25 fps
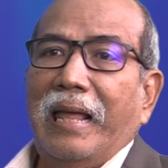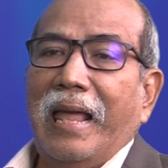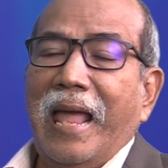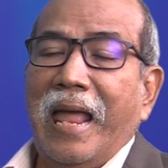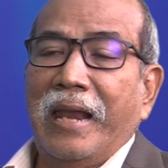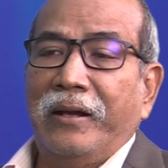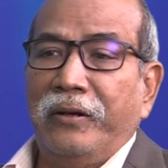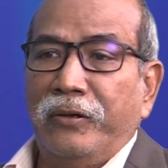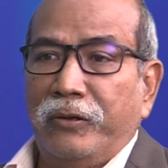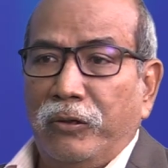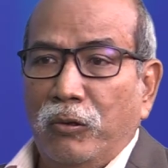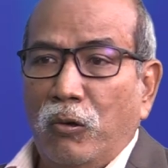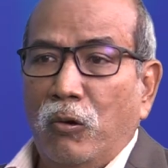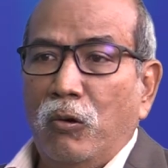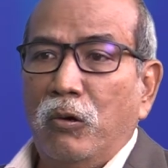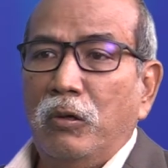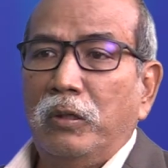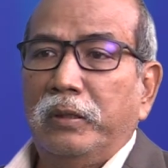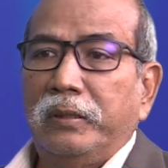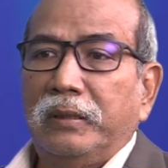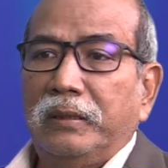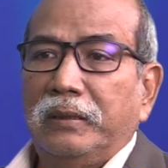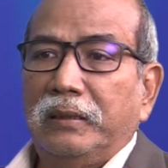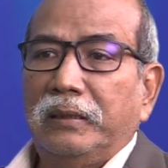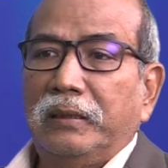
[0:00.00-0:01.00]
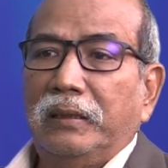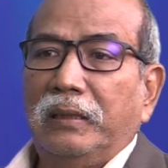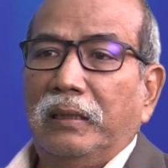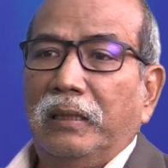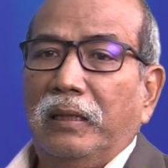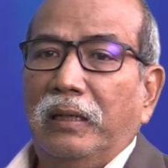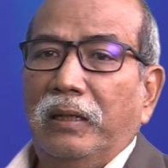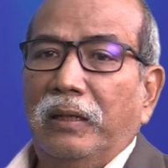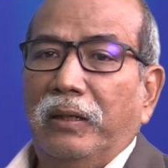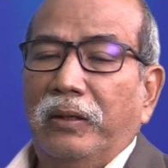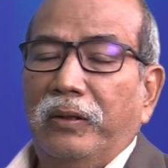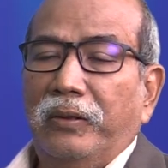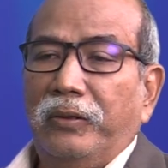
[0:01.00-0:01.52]
enrolled
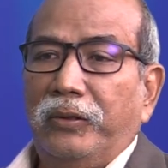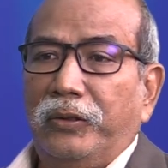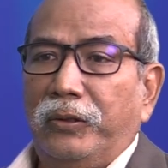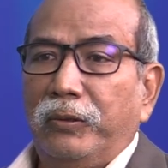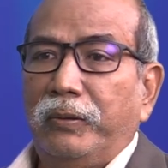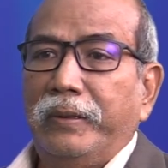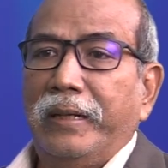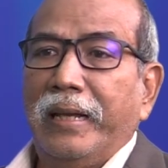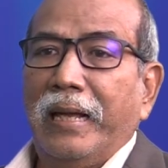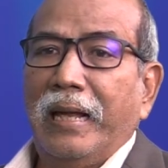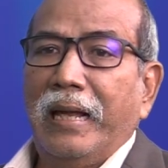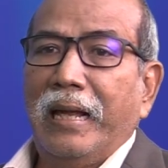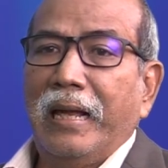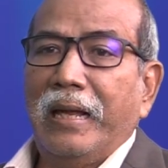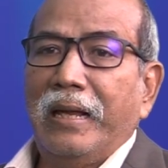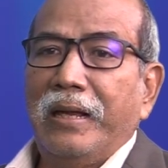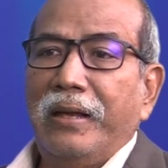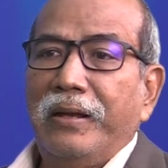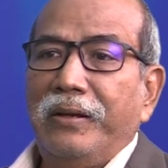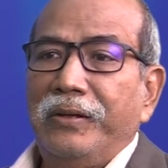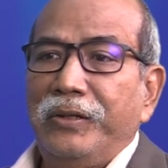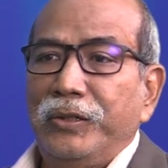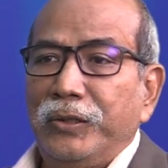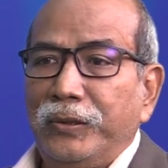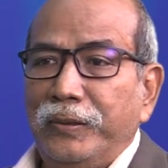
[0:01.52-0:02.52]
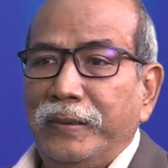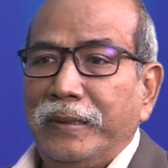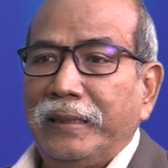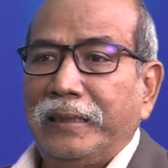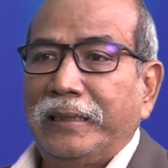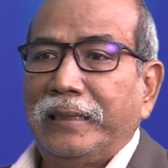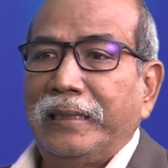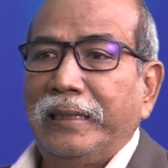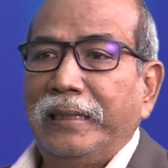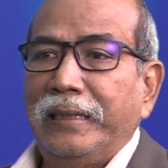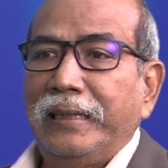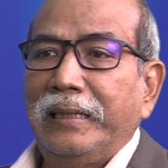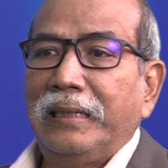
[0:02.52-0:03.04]
to the
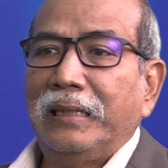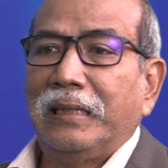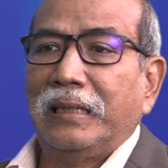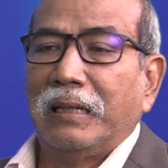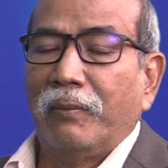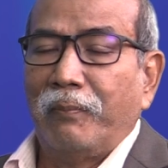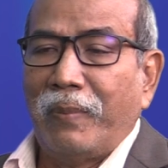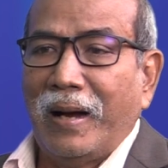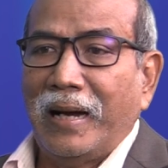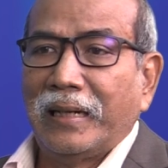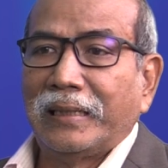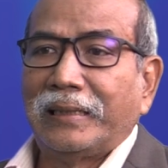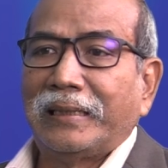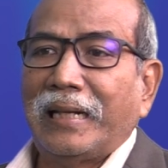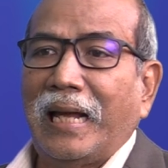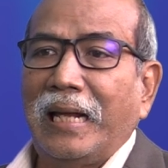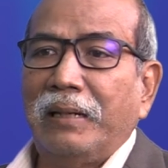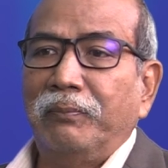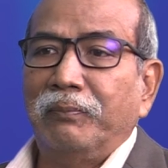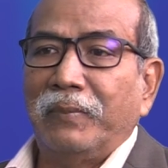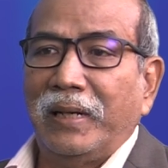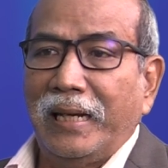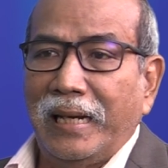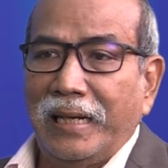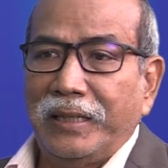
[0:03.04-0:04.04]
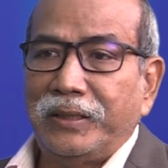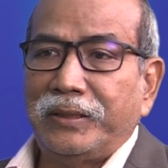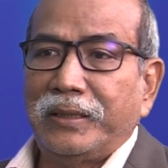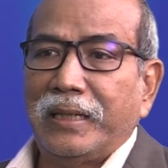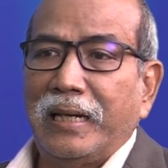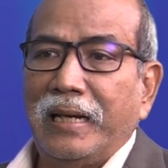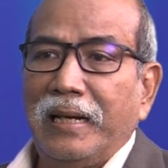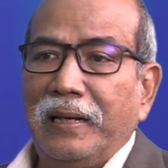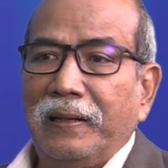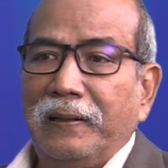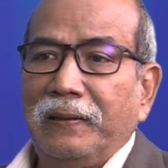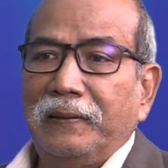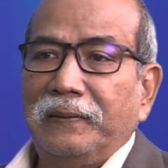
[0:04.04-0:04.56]
University Kebangsaan Malaysia.
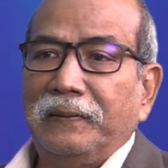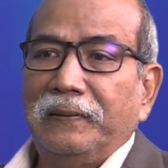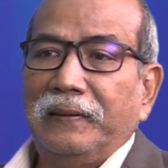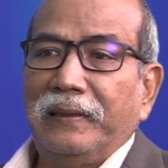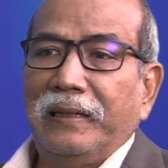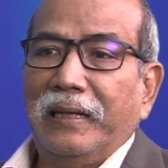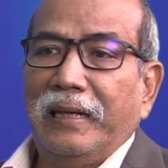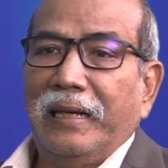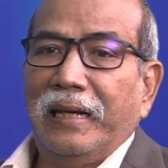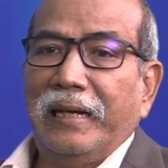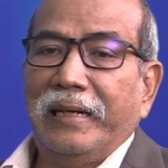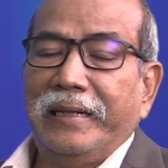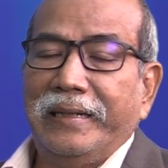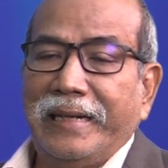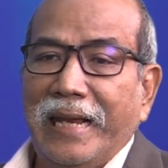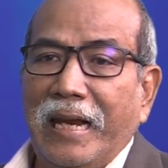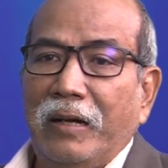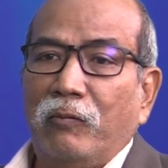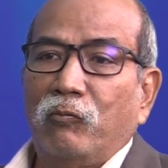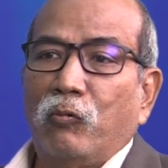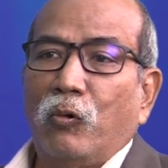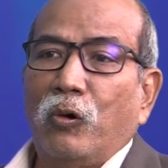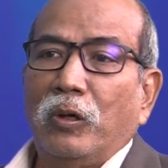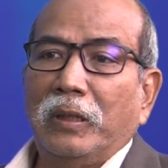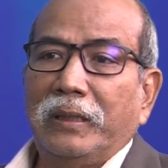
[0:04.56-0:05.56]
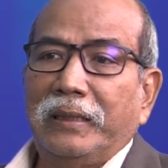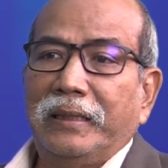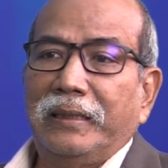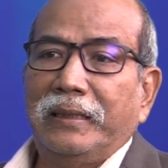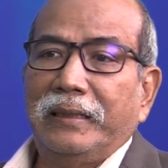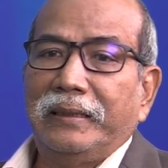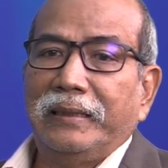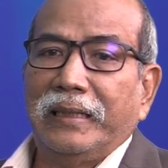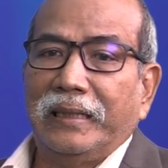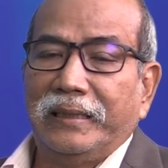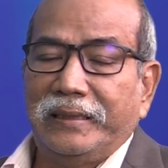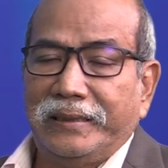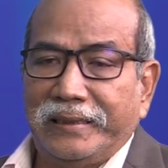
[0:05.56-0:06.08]
That was
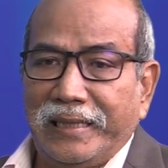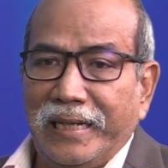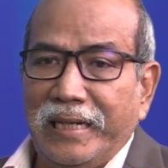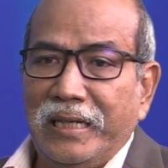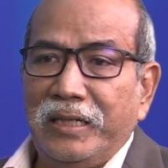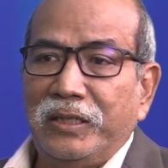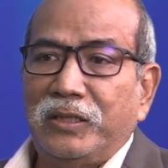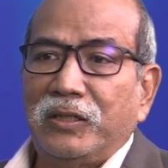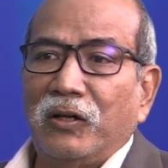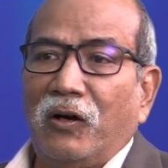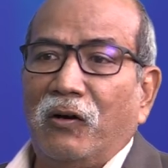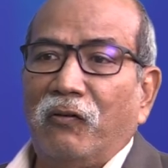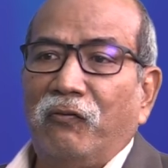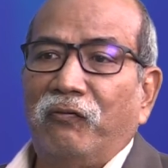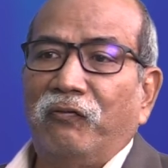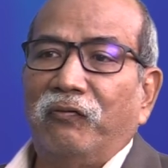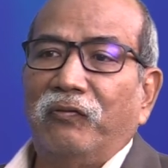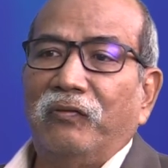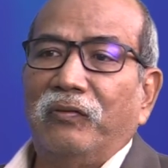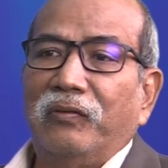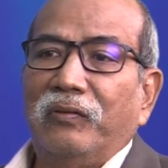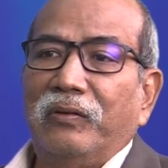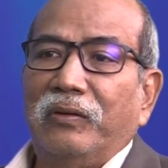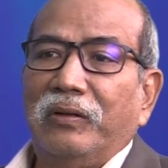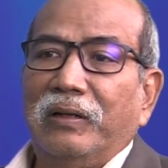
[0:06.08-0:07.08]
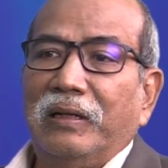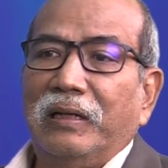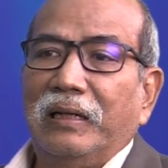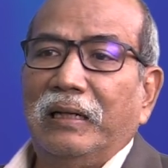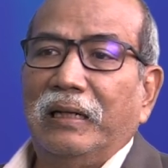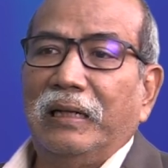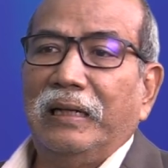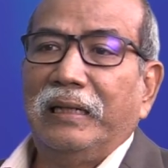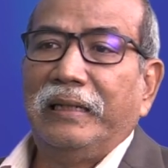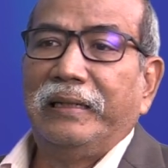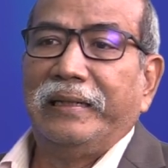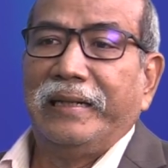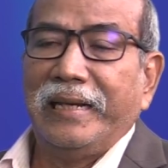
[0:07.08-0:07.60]
the change of
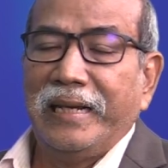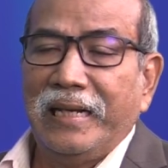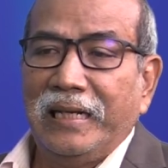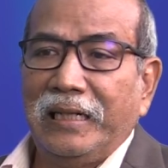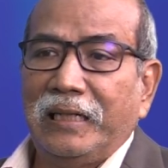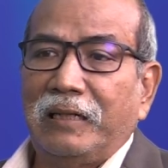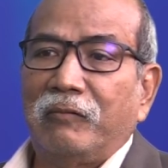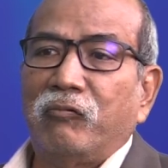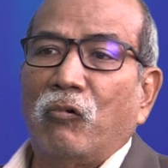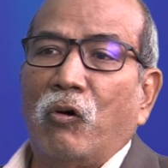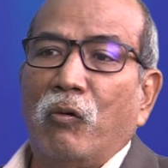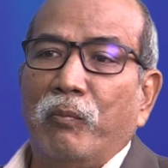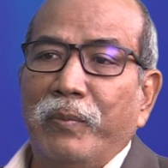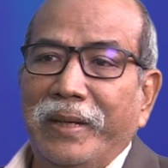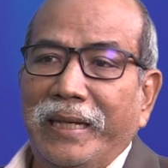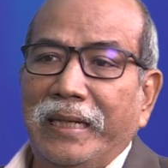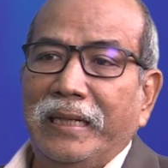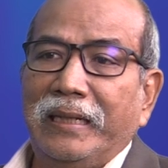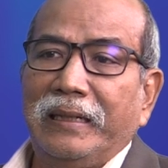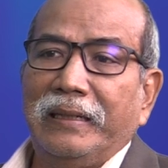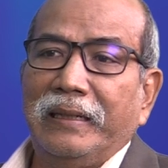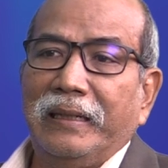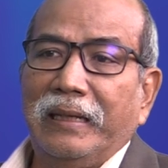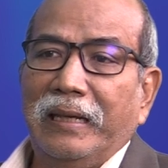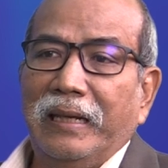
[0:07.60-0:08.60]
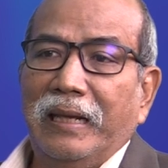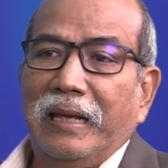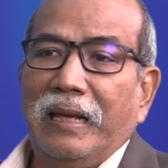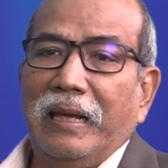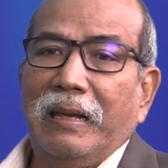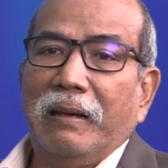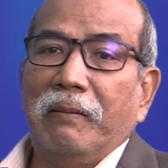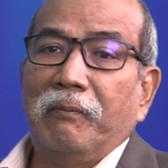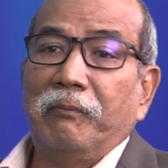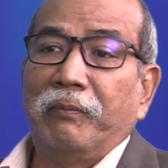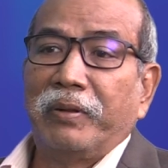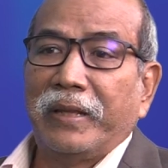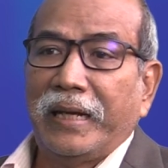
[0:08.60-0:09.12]
things for me.
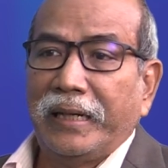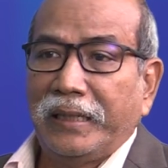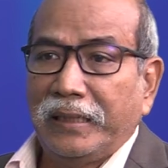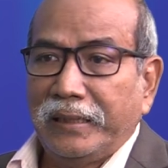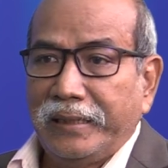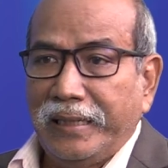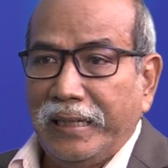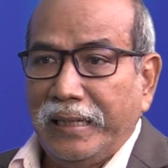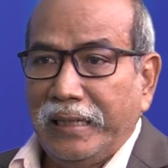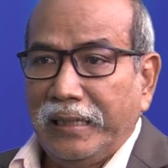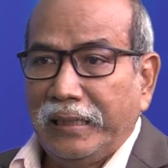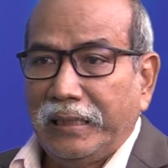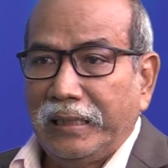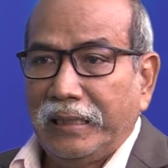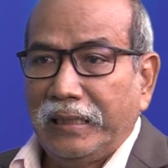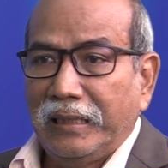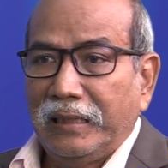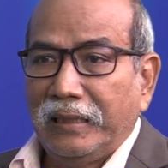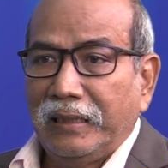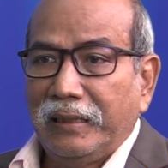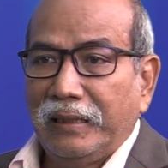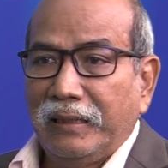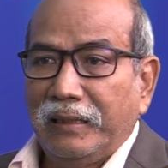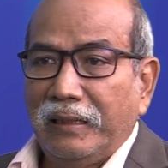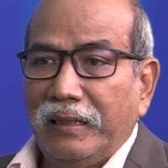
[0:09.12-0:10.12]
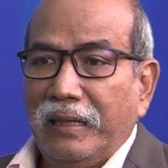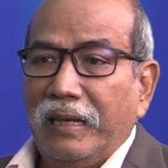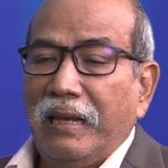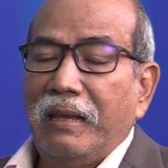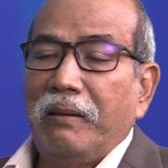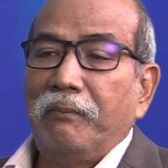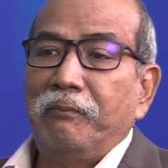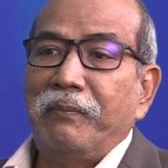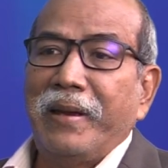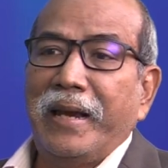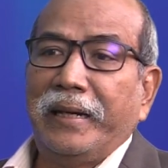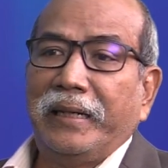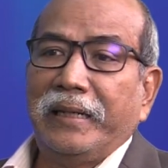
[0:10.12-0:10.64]
Brighter days,
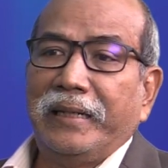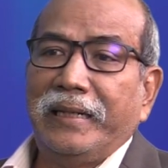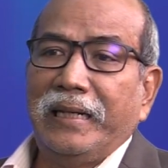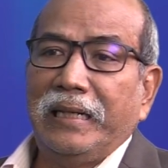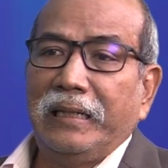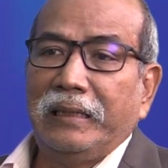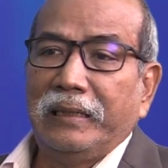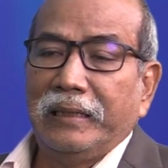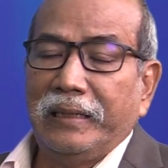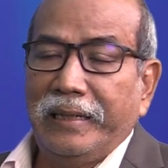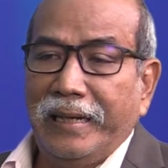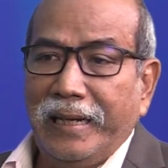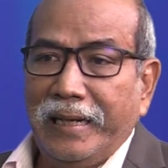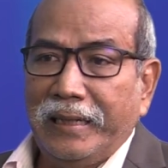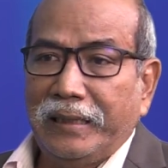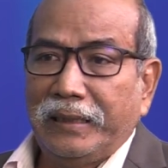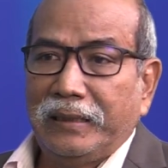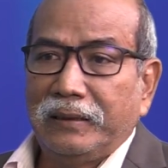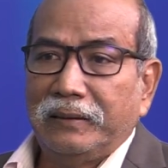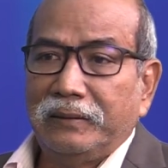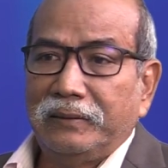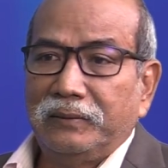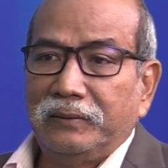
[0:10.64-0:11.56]
better days ahead,